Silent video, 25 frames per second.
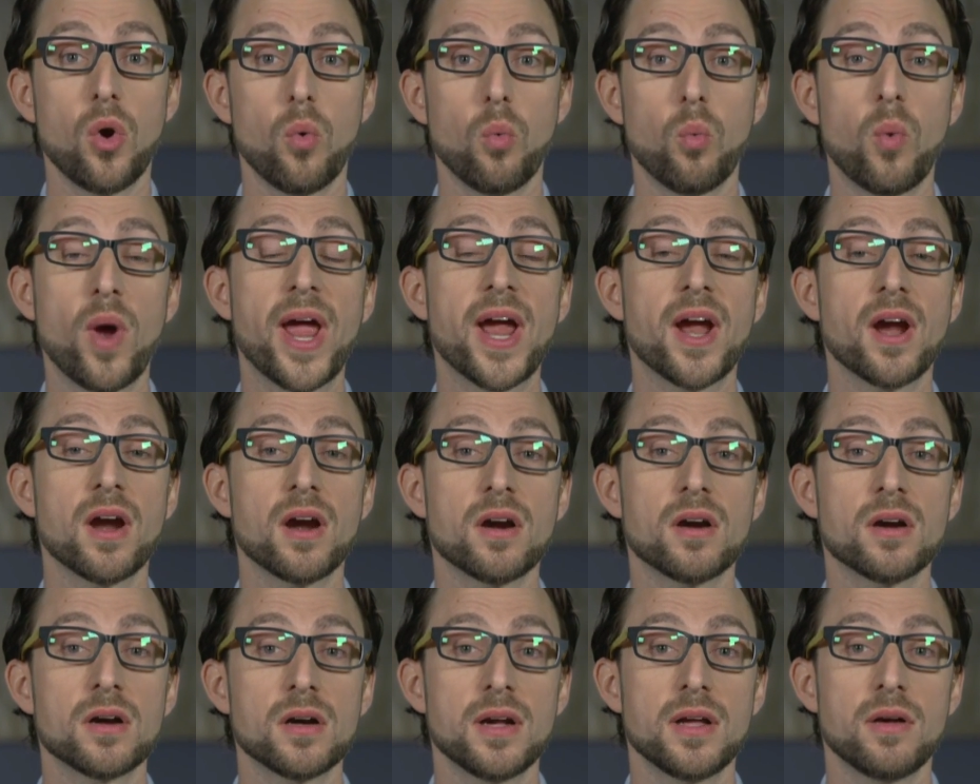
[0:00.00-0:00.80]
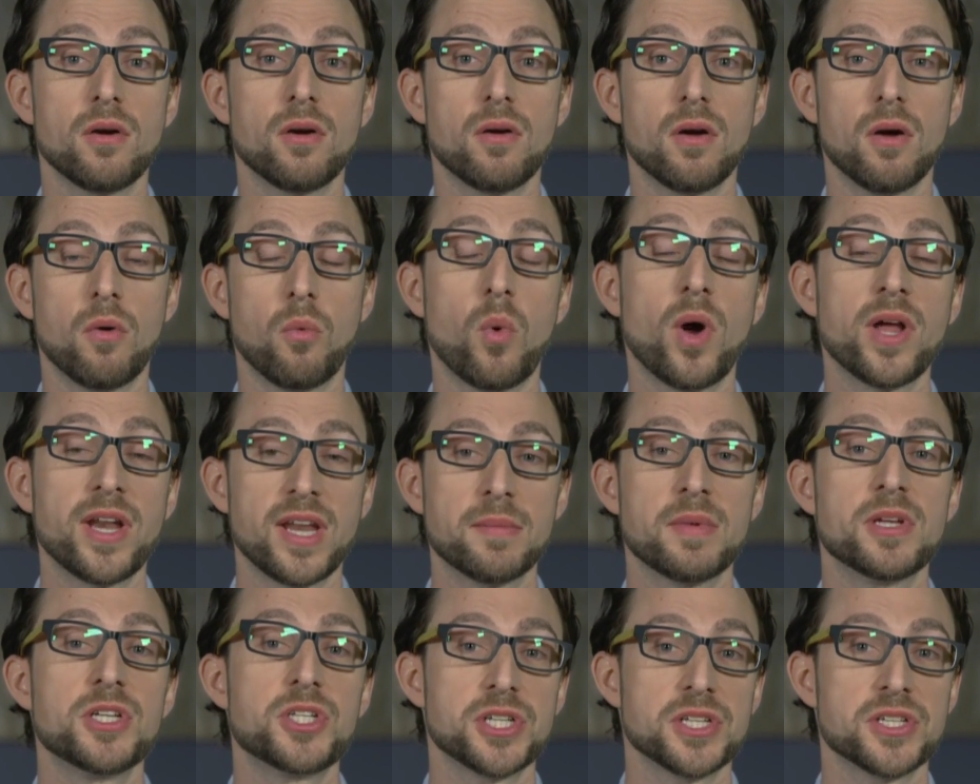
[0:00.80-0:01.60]
what
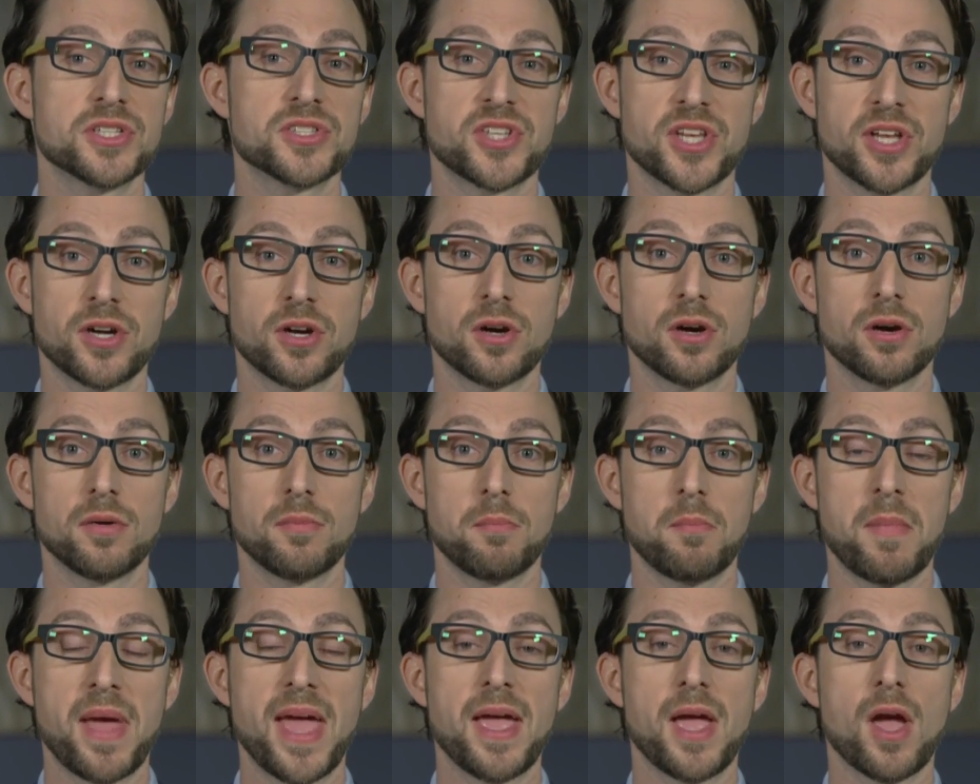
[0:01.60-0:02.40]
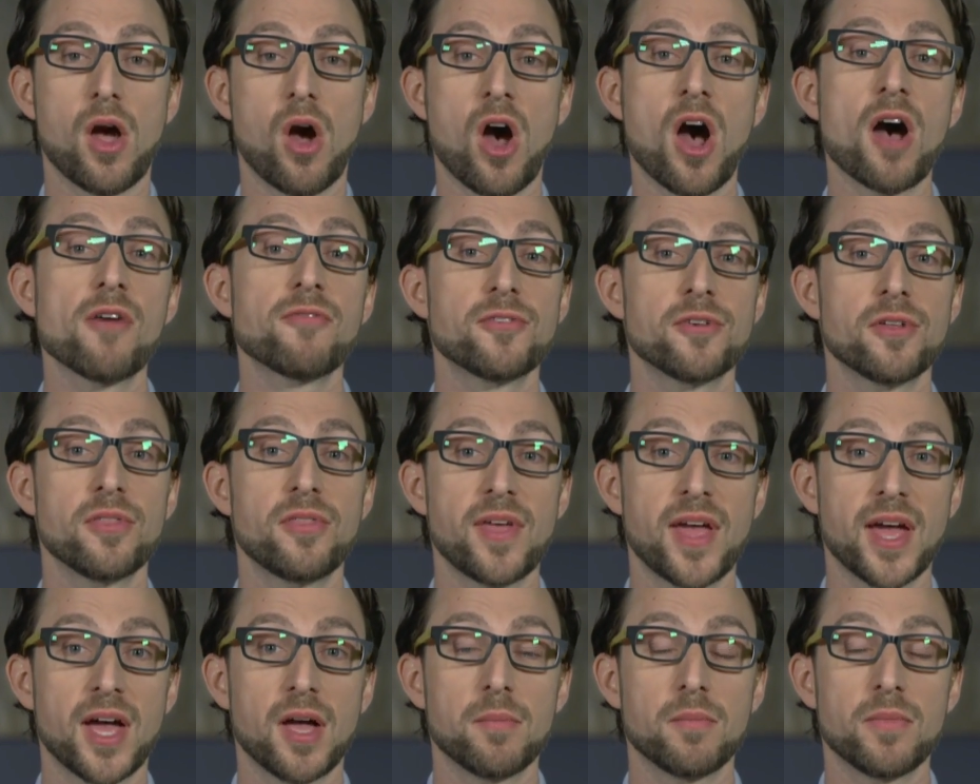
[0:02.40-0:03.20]
imaging center may offer
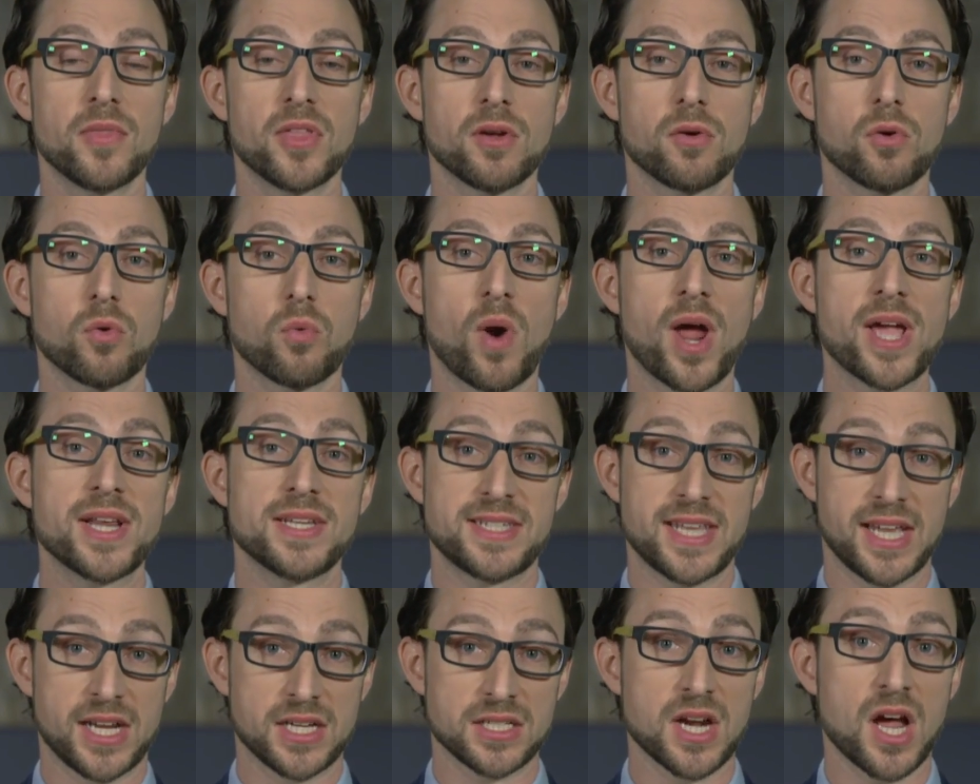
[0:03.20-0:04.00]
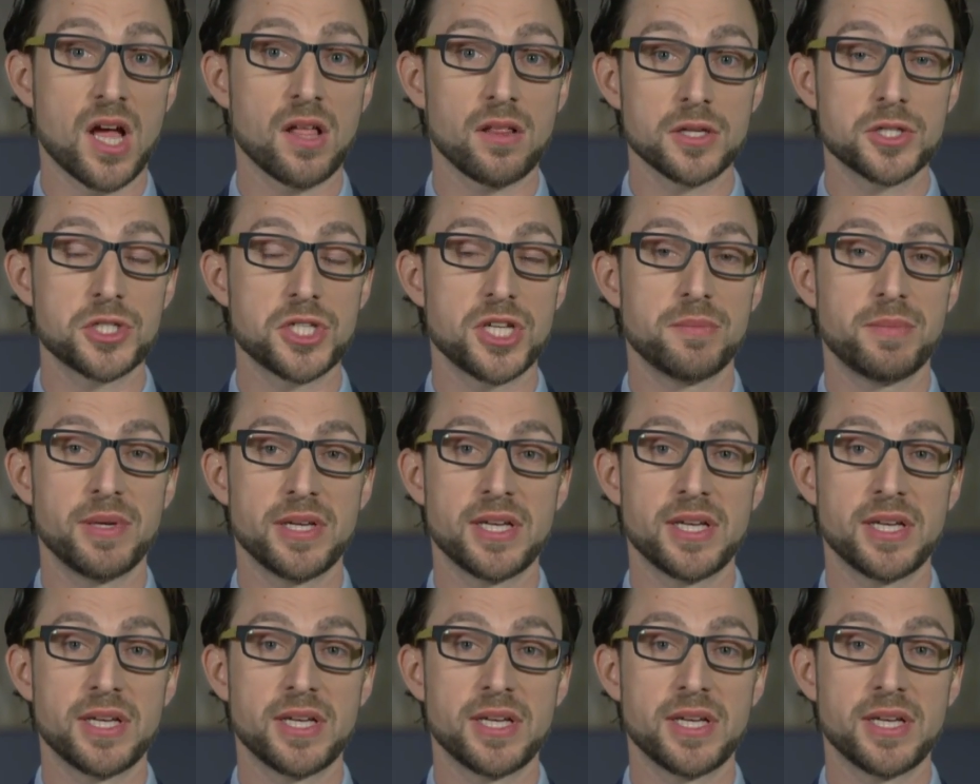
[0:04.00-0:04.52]
them the right technology,